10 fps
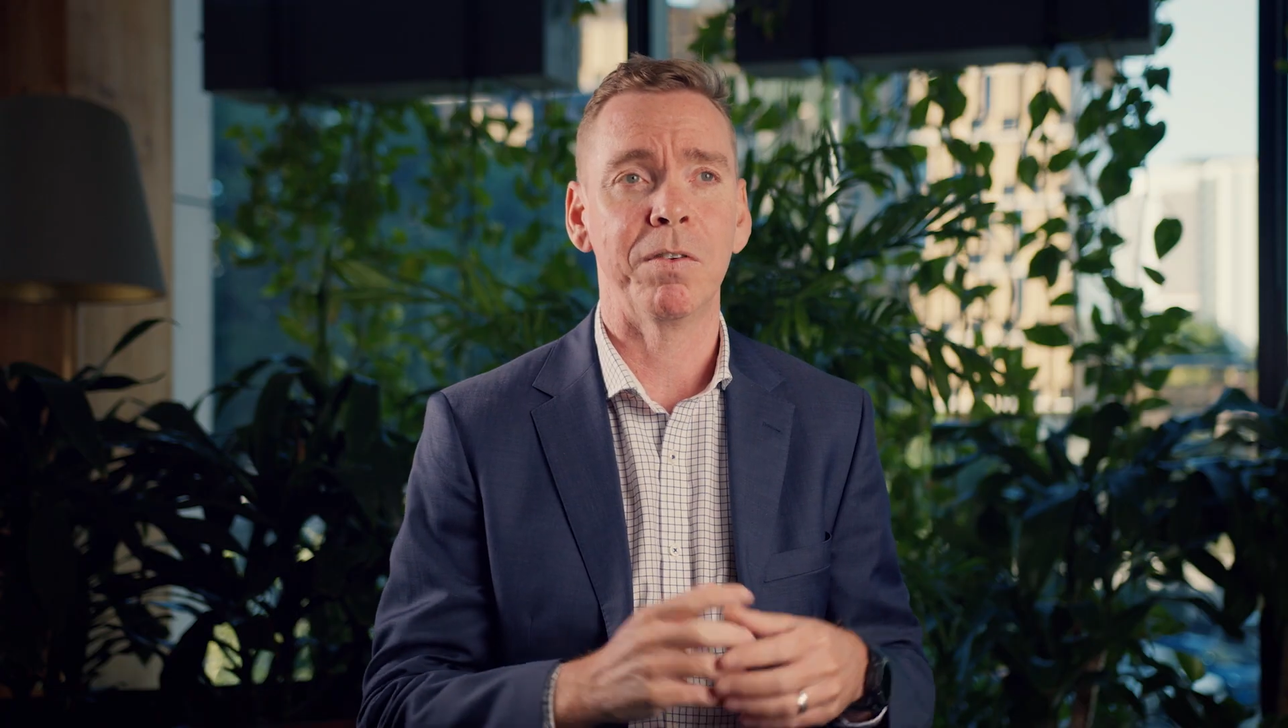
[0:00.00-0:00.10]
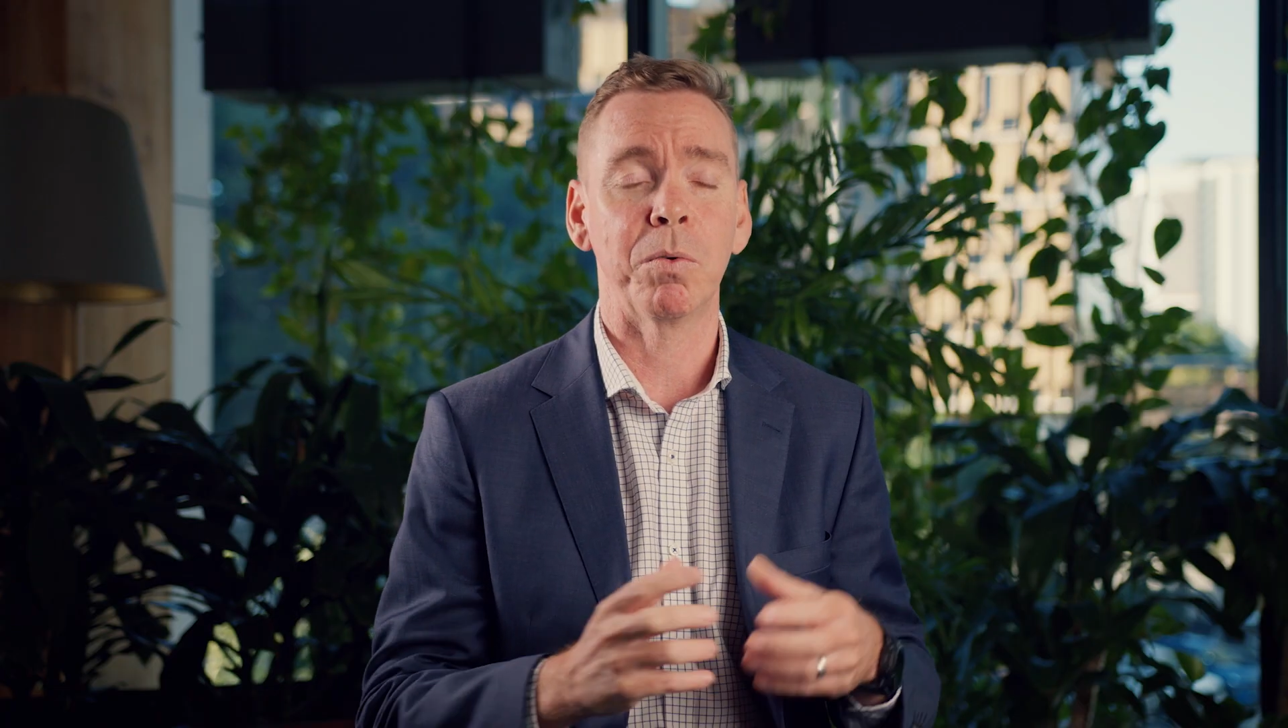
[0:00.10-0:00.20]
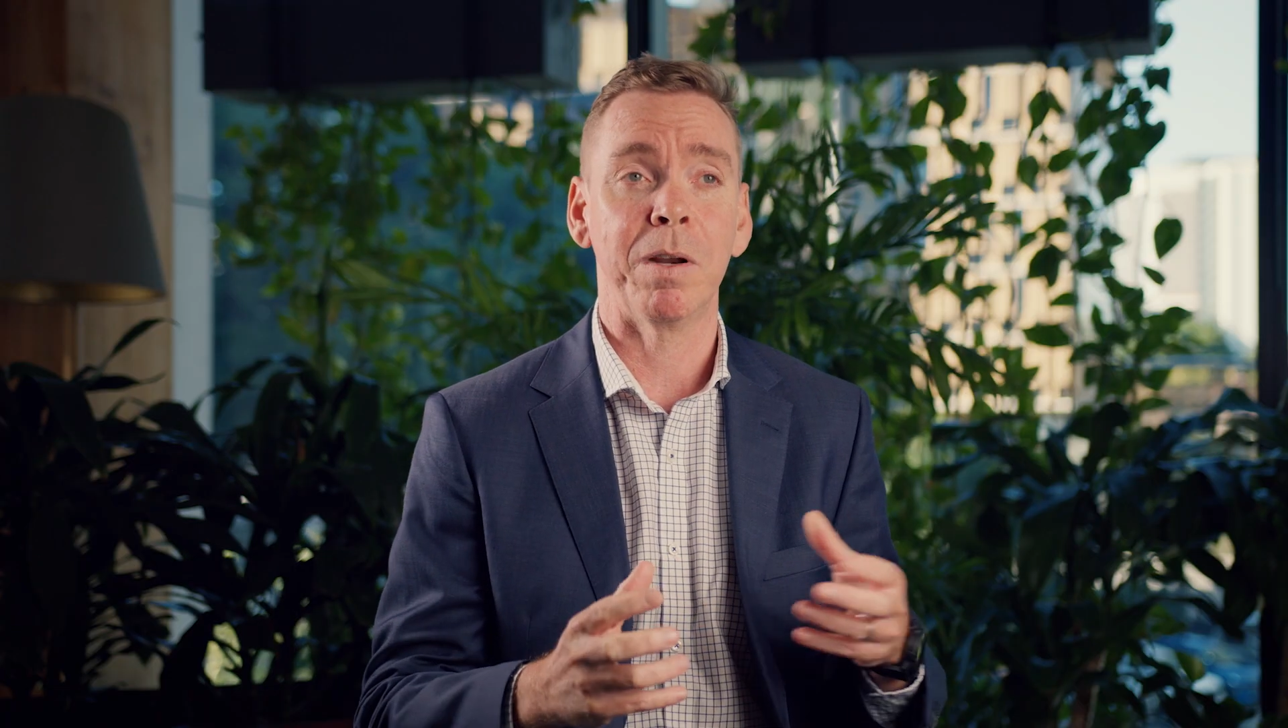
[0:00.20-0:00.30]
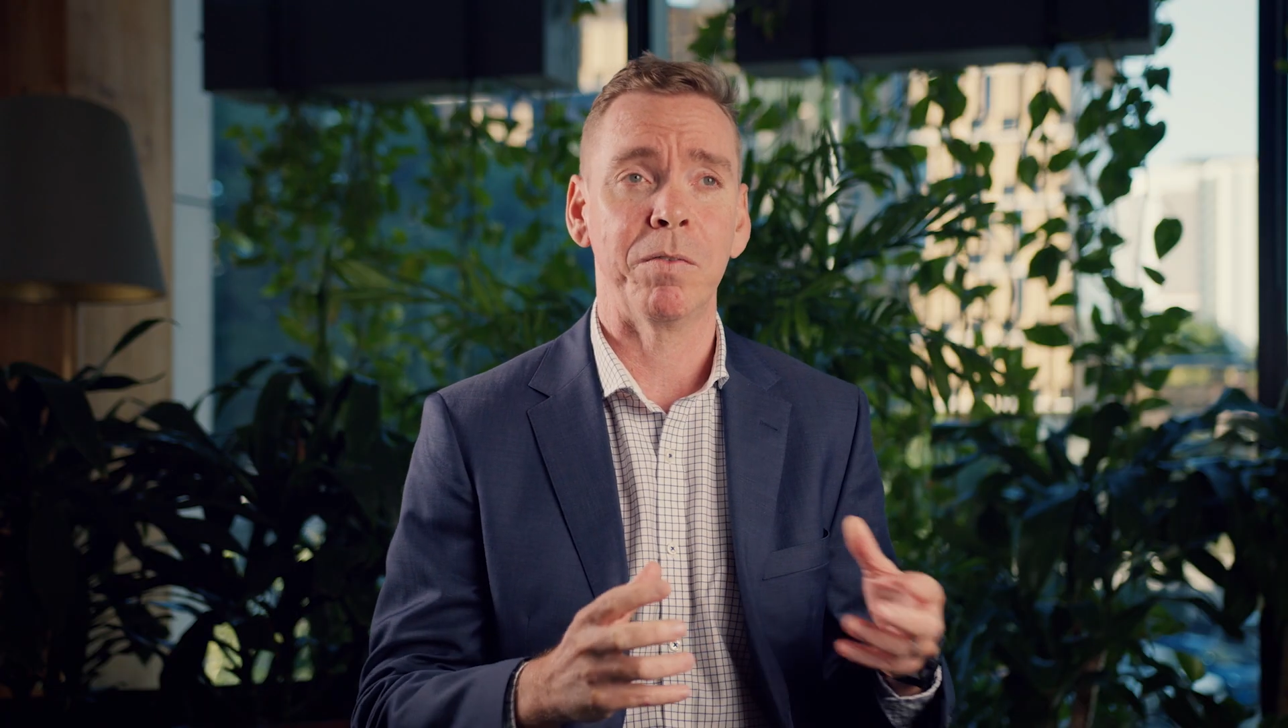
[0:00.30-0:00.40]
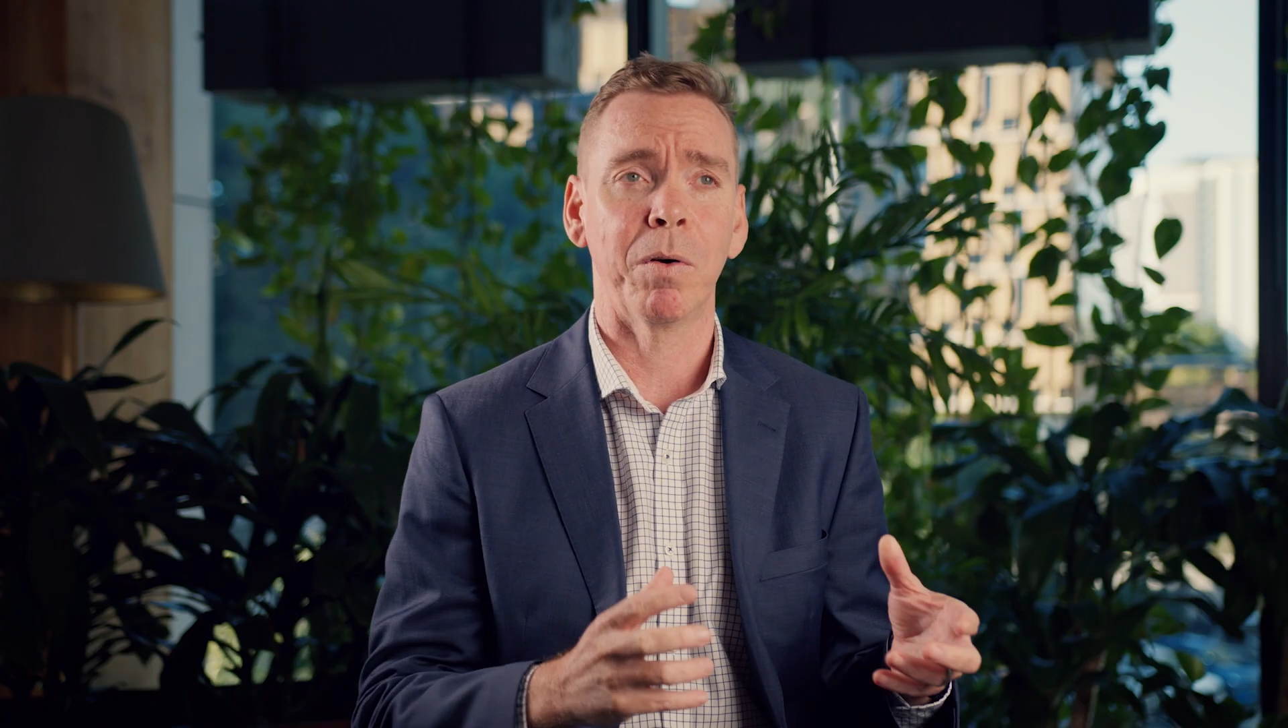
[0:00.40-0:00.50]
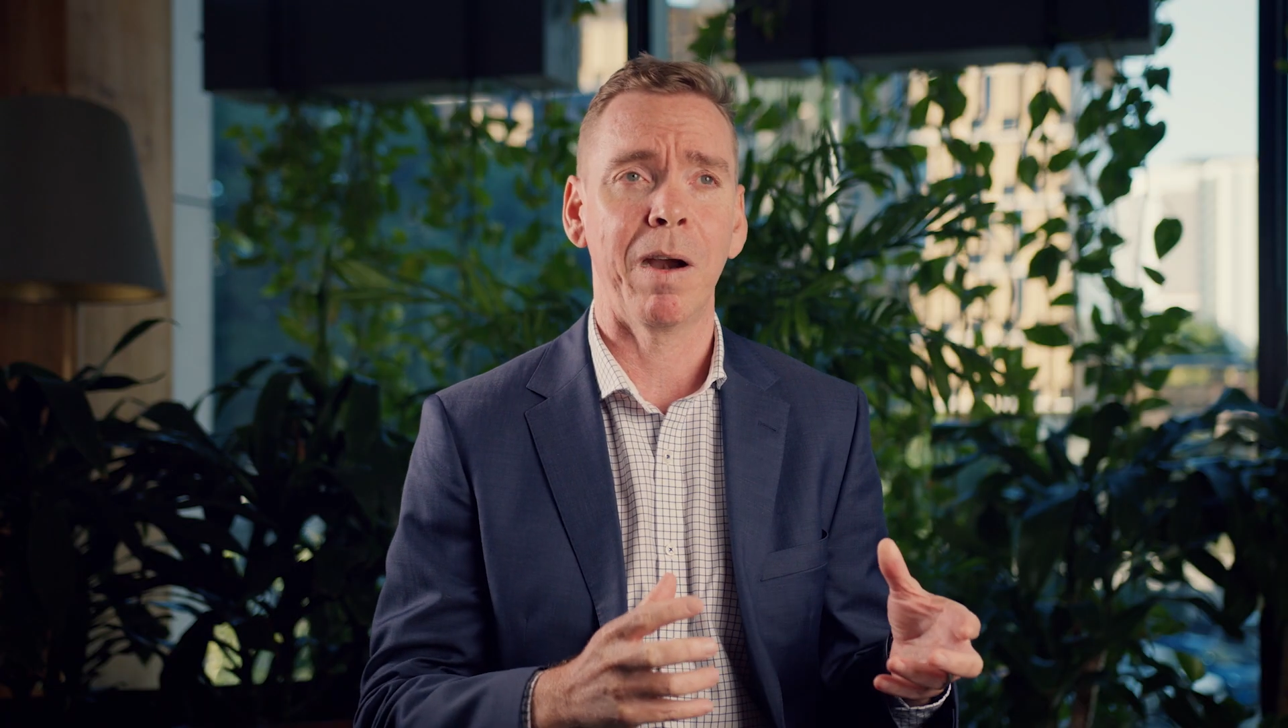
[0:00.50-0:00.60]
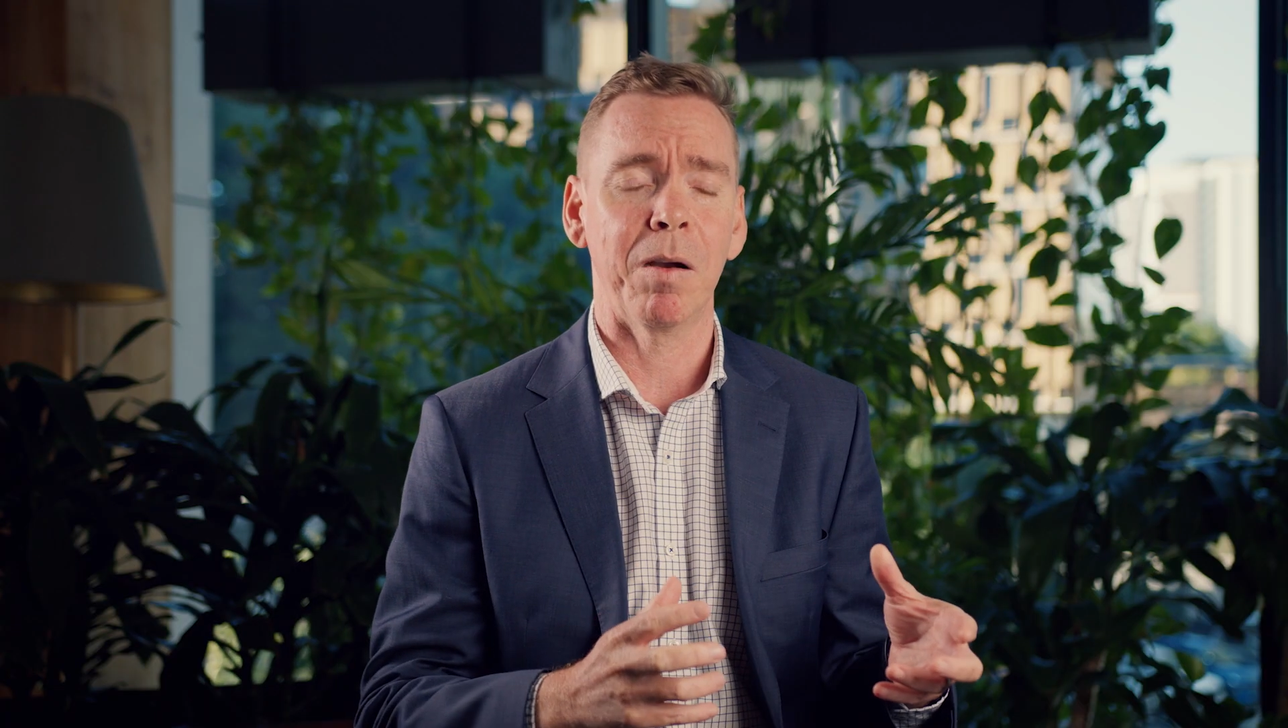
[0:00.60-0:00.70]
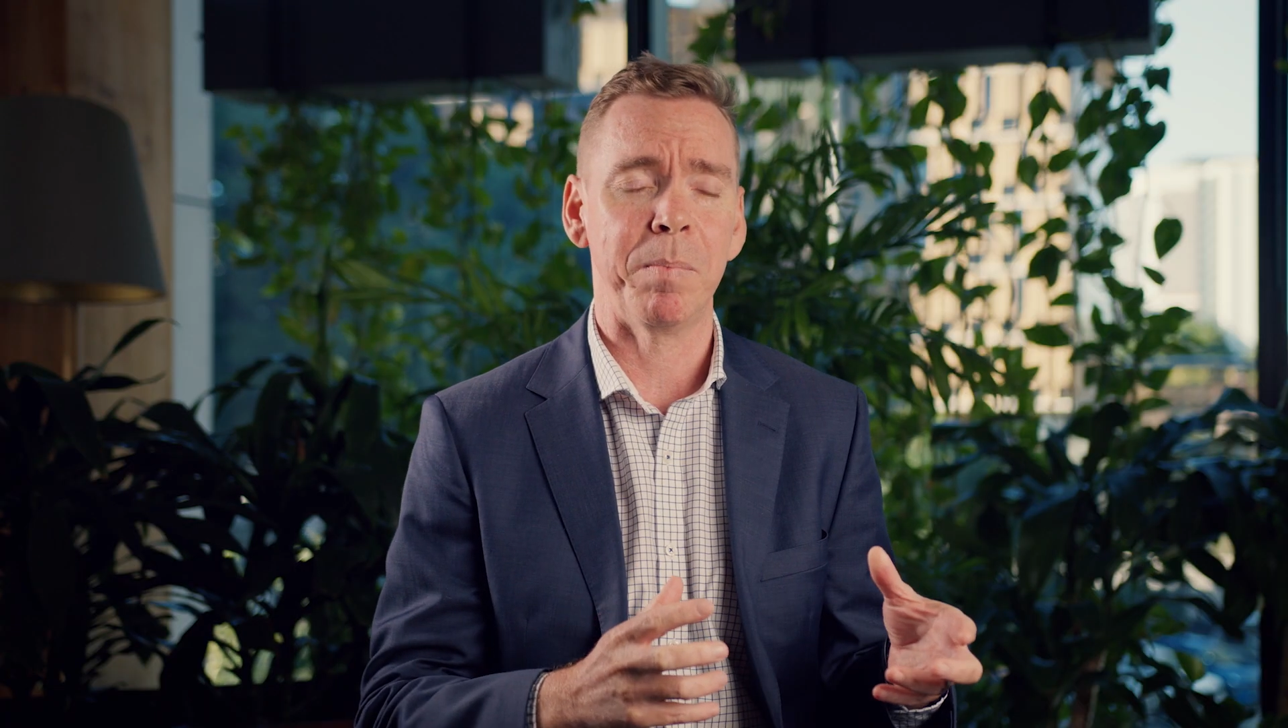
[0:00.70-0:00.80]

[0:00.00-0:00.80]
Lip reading: 24-hour